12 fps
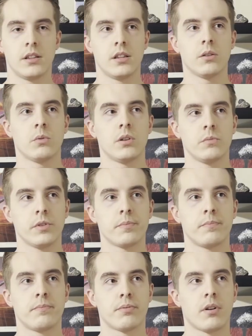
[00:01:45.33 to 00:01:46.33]
the one
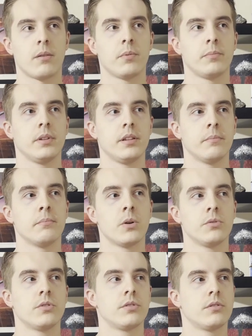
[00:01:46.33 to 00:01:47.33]
with probably the
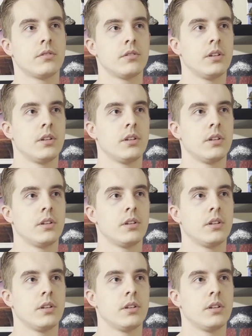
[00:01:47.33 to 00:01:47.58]
most